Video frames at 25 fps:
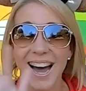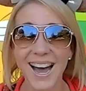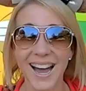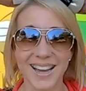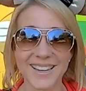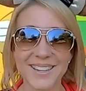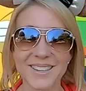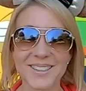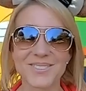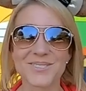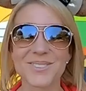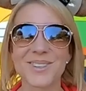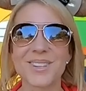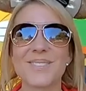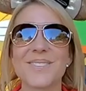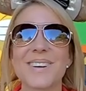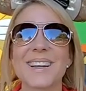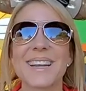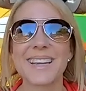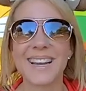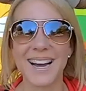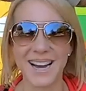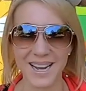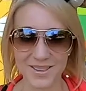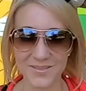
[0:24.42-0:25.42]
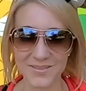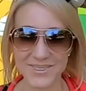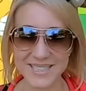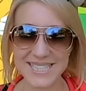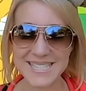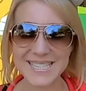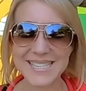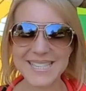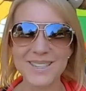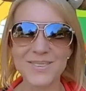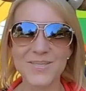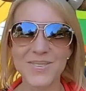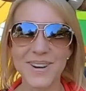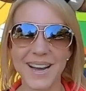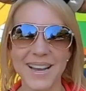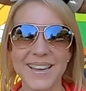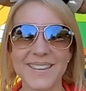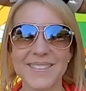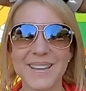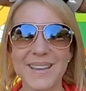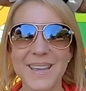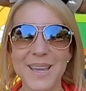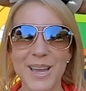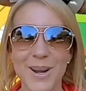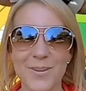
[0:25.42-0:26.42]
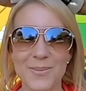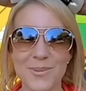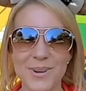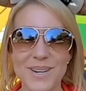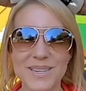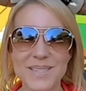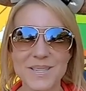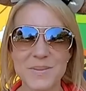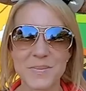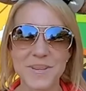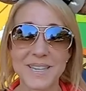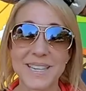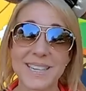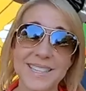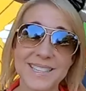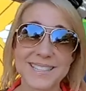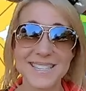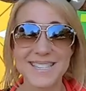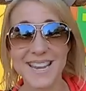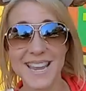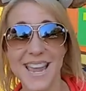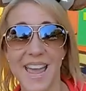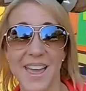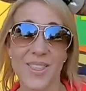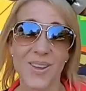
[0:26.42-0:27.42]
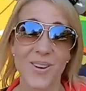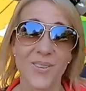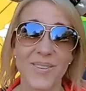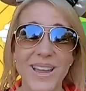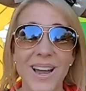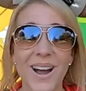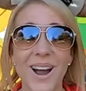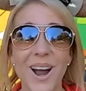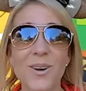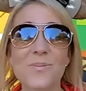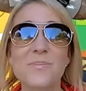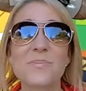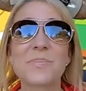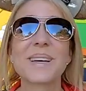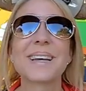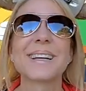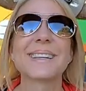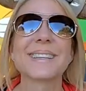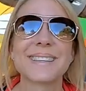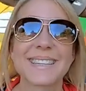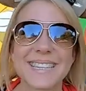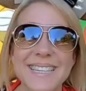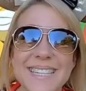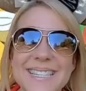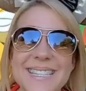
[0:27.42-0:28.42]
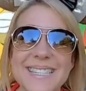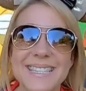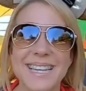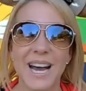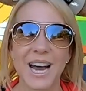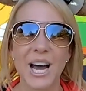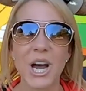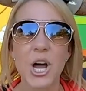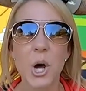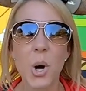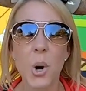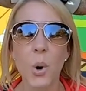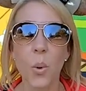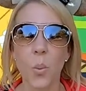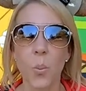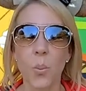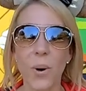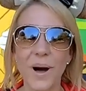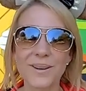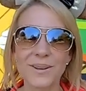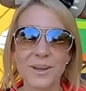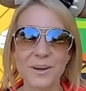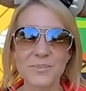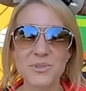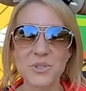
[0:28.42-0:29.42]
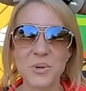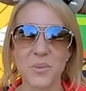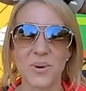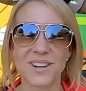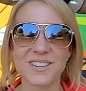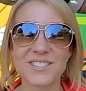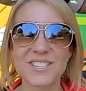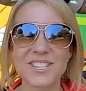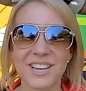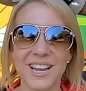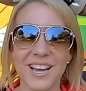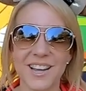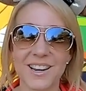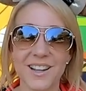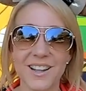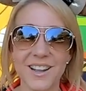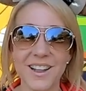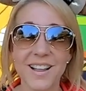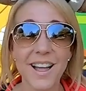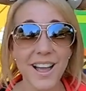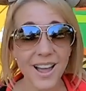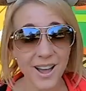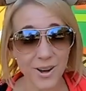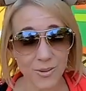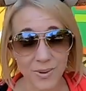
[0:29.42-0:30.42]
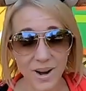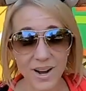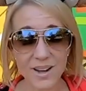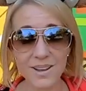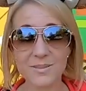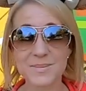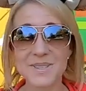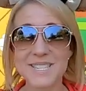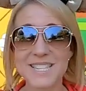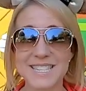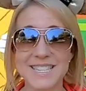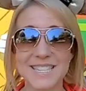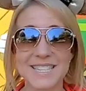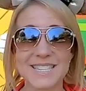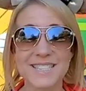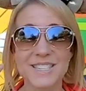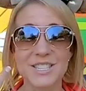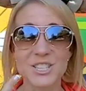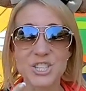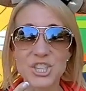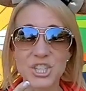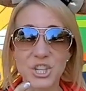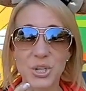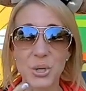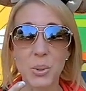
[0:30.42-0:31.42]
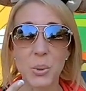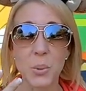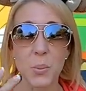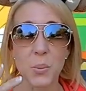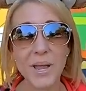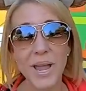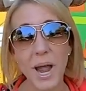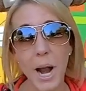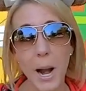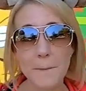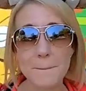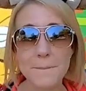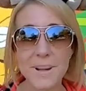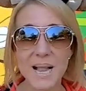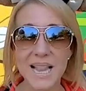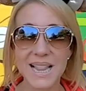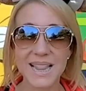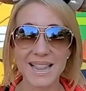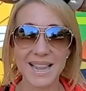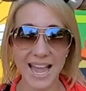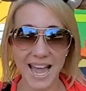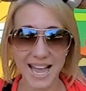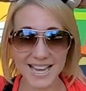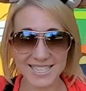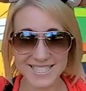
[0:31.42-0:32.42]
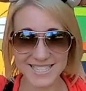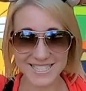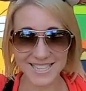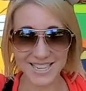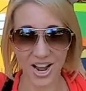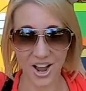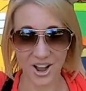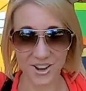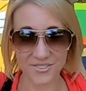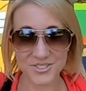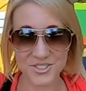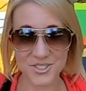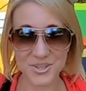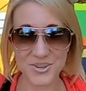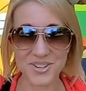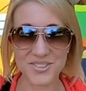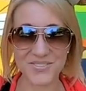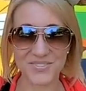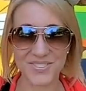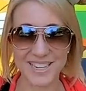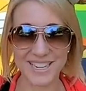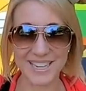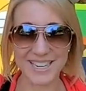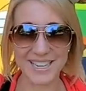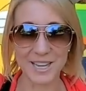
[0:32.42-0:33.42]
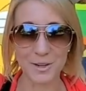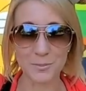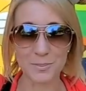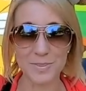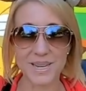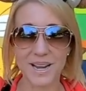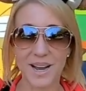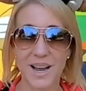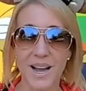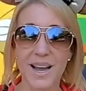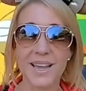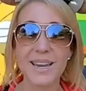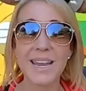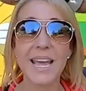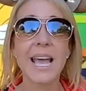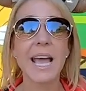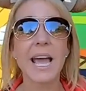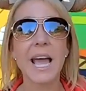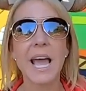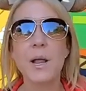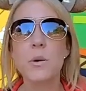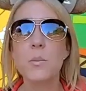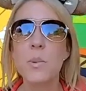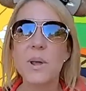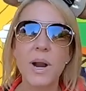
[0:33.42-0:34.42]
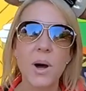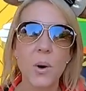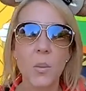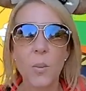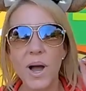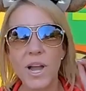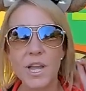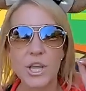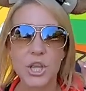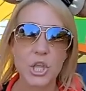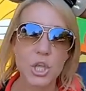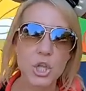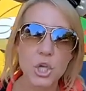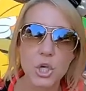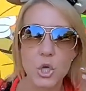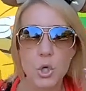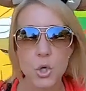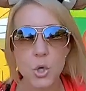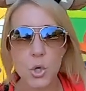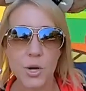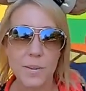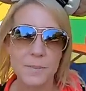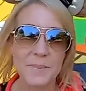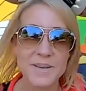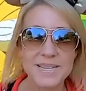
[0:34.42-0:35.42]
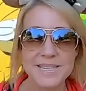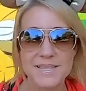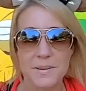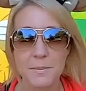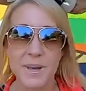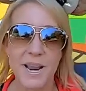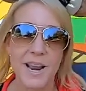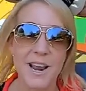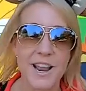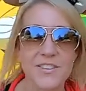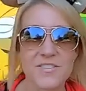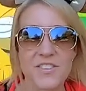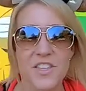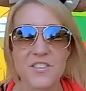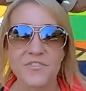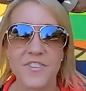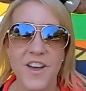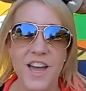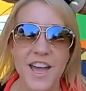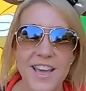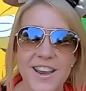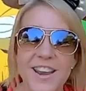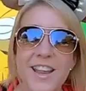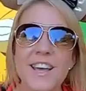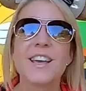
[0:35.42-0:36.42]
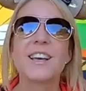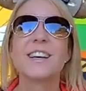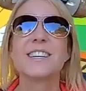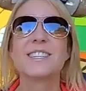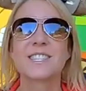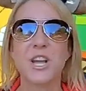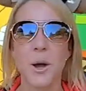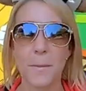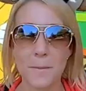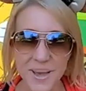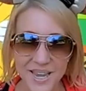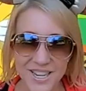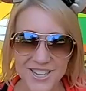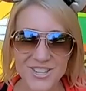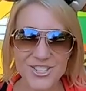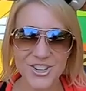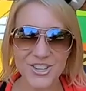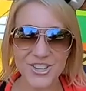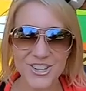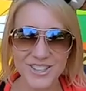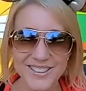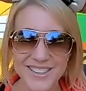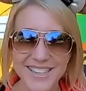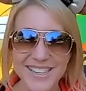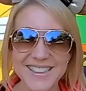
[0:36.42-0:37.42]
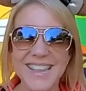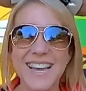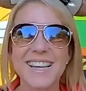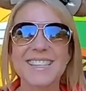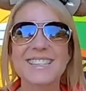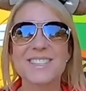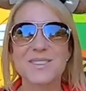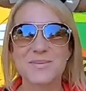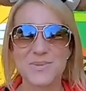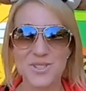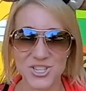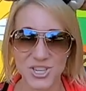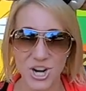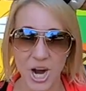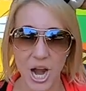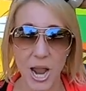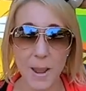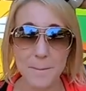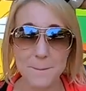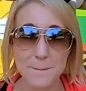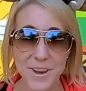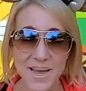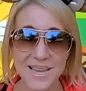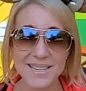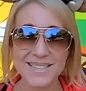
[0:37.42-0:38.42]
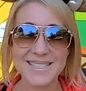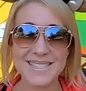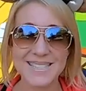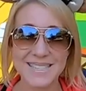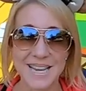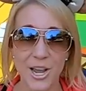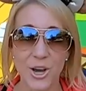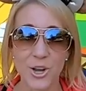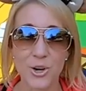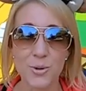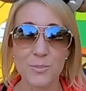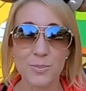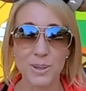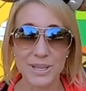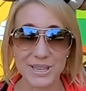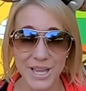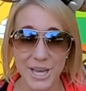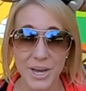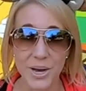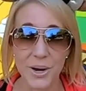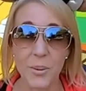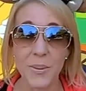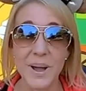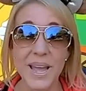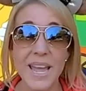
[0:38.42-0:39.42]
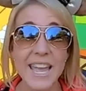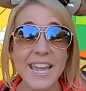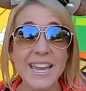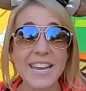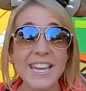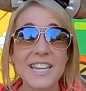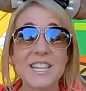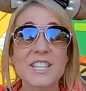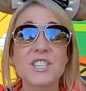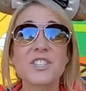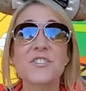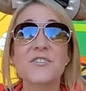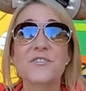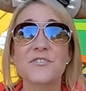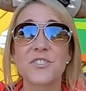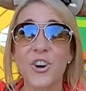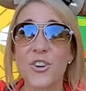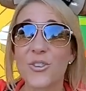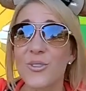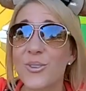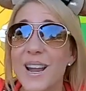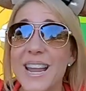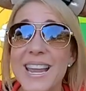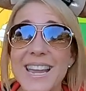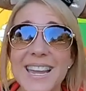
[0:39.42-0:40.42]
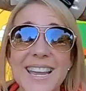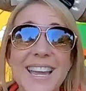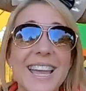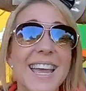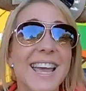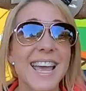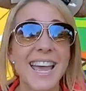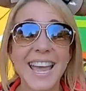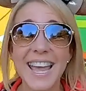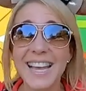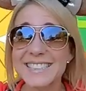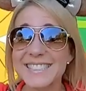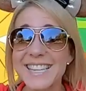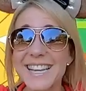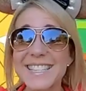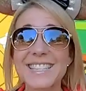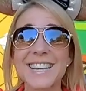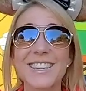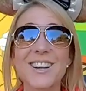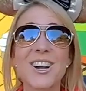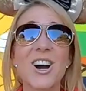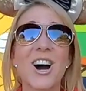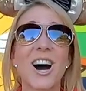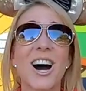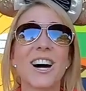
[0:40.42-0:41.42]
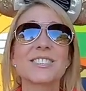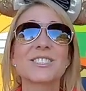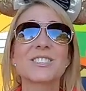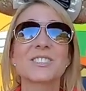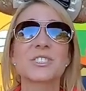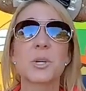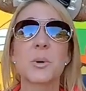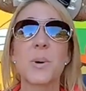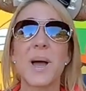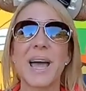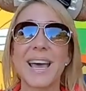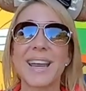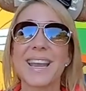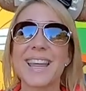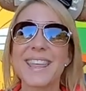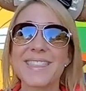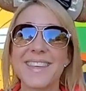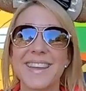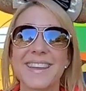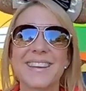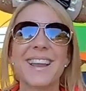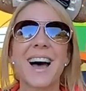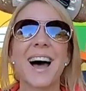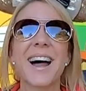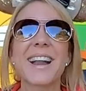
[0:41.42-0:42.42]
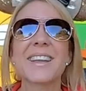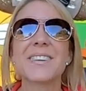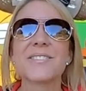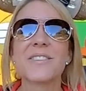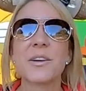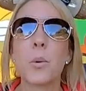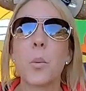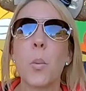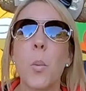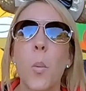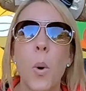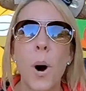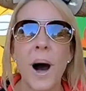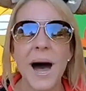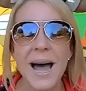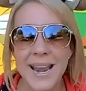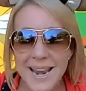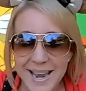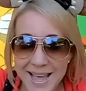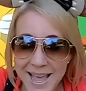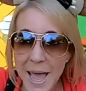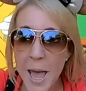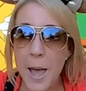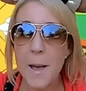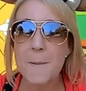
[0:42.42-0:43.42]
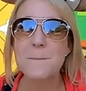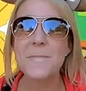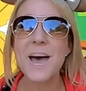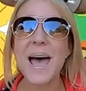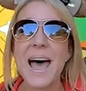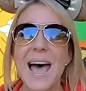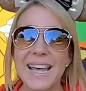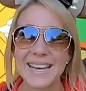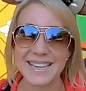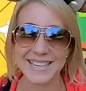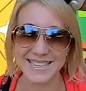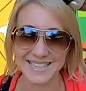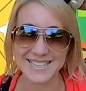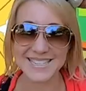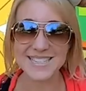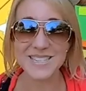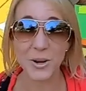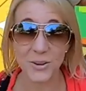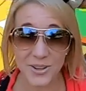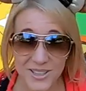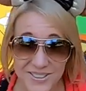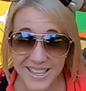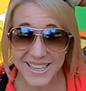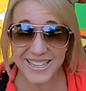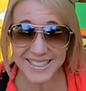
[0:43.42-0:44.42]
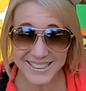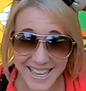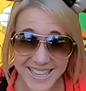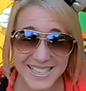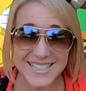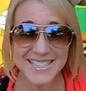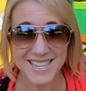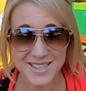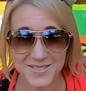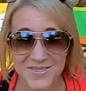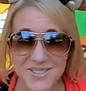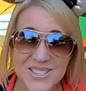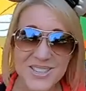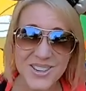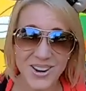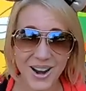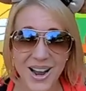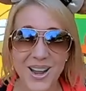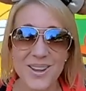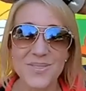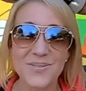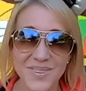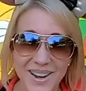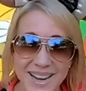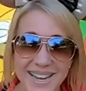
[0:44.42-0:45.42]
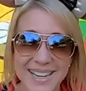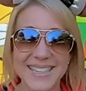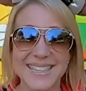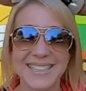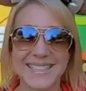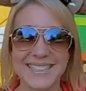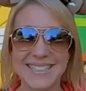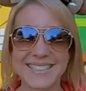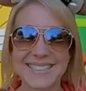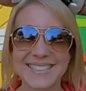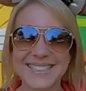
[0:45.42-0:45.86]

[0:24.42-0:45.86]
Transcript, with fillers: Hi everybody, I'm Lisa. Behind the camera is Bill. Together we are Bill Lisa. Welcome to our channel. Welcome to season 2. We are blasting off to infinity and beyond, and we don't want you to miss none of the fun. So make sure you click that subscribe button down below. It is free. It doesn't cost you anything, not even 1 penny. So click that subscribe button.